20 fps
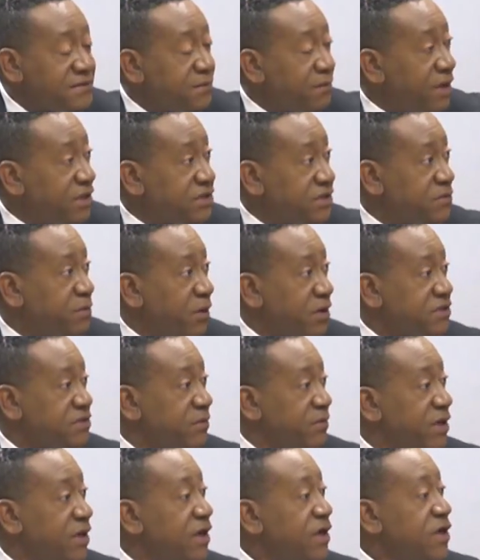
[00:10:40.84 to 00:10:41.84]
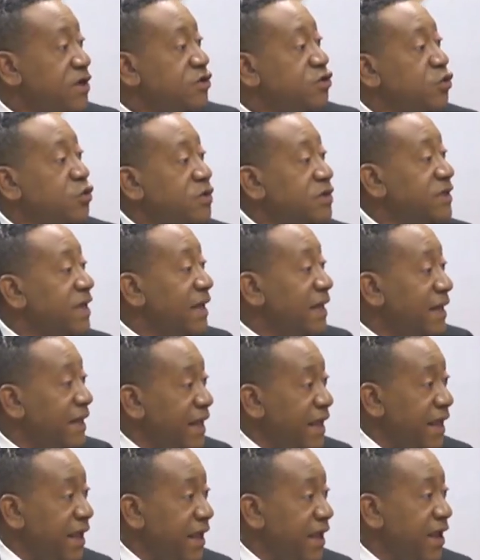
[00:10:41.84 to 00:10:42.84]
much as possible to
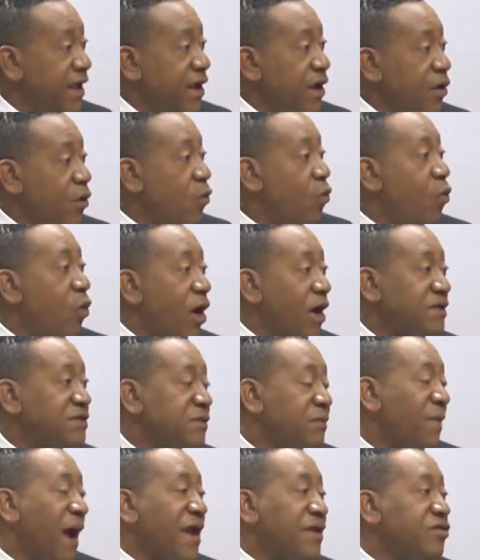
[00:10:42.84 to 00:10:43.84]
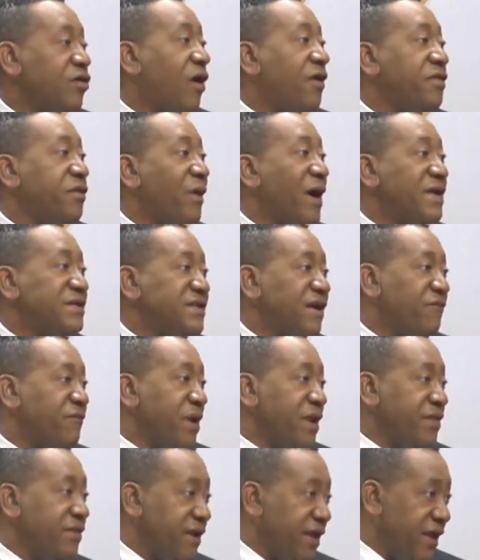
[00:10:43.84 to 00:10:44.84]
delay what might otherwise have
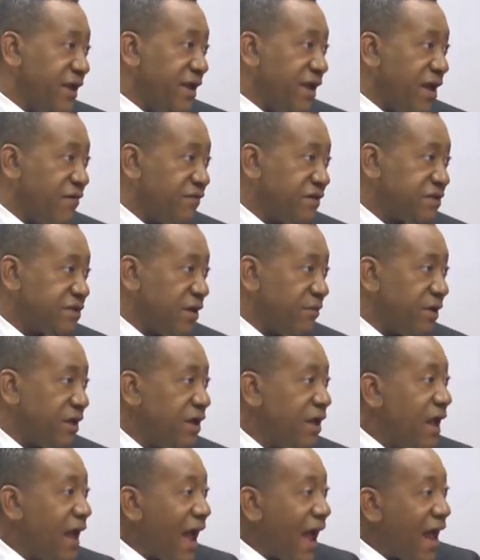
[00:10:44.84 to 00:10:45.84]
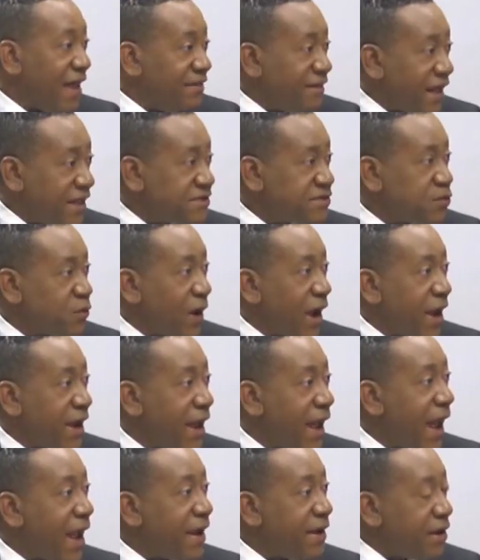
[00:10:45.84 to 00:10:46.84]
been the inevitable. And that's
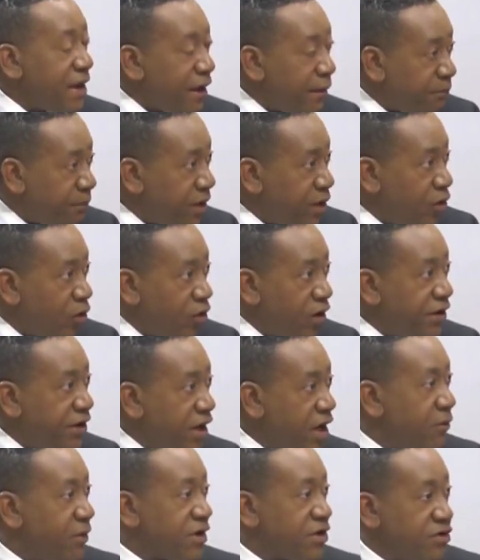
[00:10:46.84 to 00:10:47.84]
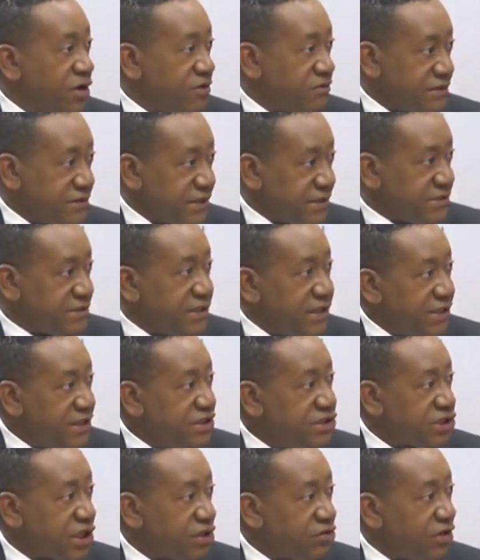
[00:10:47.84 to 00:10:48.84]
why I applaud our current
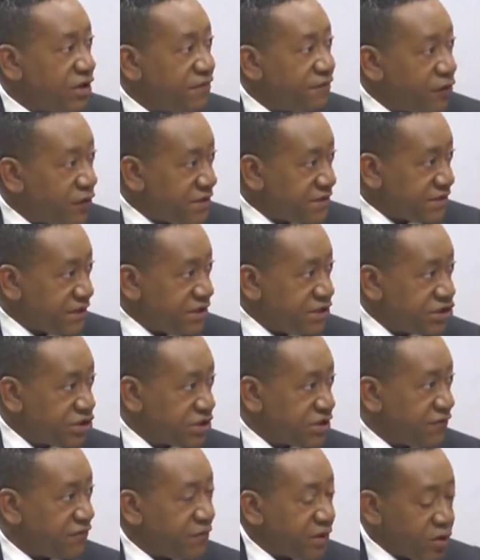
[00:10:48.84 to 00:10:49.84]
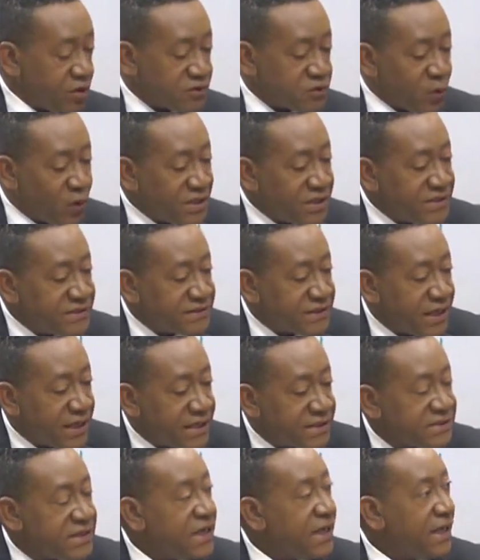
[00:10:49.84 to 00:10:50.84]
Attorney General for his initiative, because what he
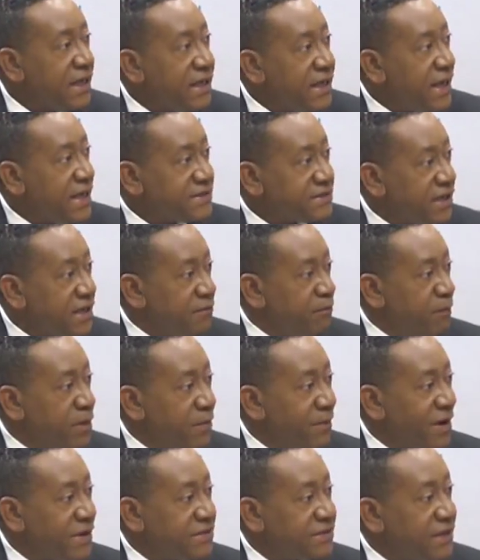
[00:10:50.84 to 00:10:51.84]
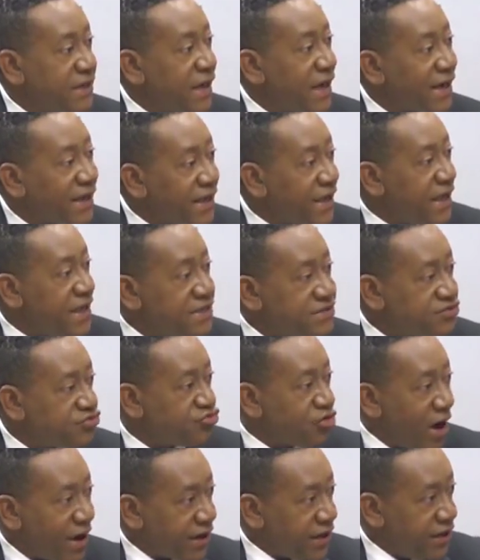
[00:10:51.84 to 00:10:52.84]
said, he has implemented a case
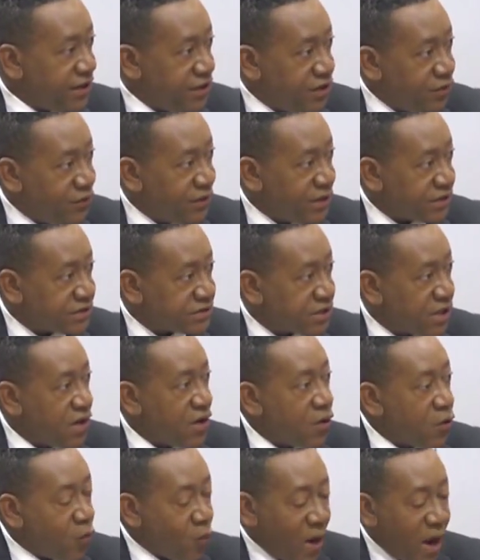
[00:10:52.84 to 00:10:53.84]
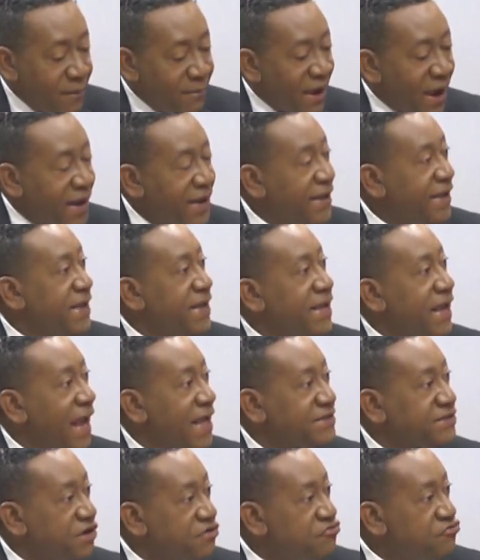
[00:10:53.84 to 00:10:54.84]
tracking unit whereby he
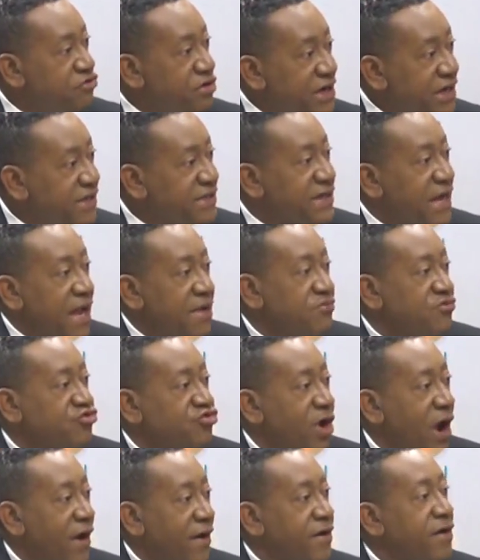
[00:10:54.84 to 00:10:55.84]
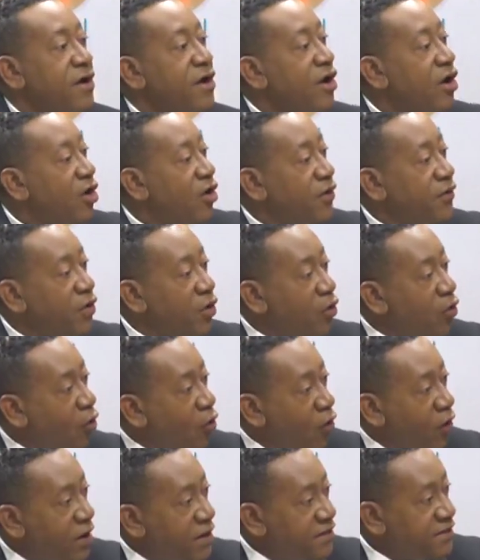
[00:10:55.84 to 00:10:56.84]
has a real-time track on
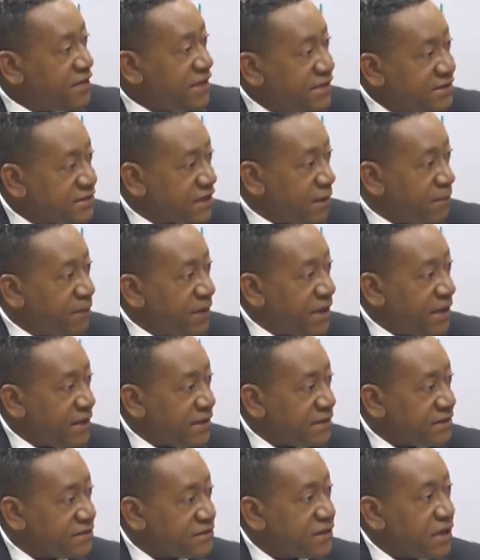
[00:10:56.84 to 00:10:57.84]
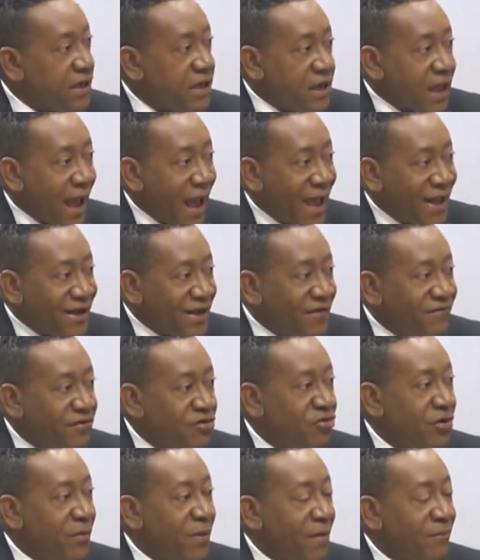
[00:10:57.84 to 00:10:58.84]
all these appeals. And if
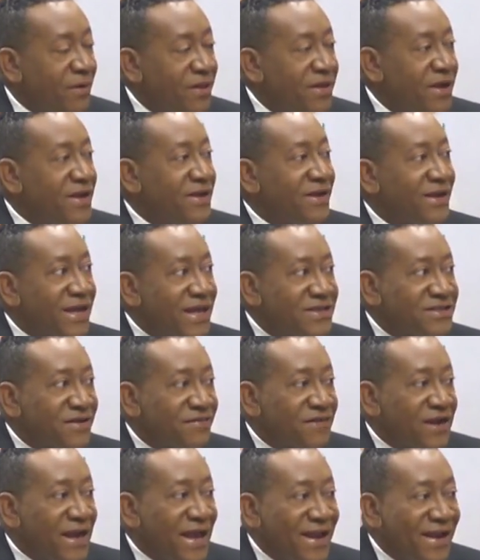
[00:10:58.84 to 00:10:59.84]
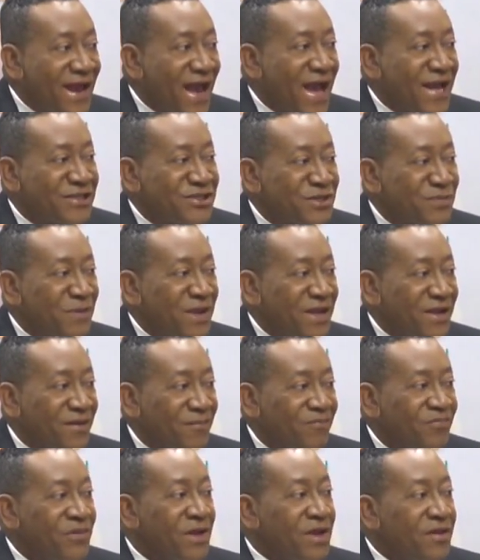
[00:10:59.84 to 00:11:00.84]
you remember, in the case of Glenn Ashby,
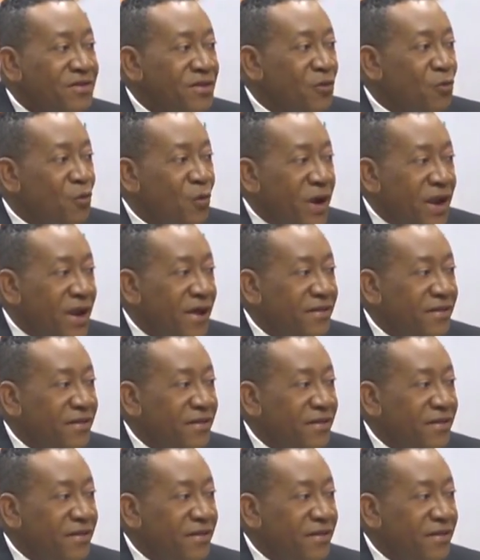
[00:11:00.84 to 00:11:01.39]
the way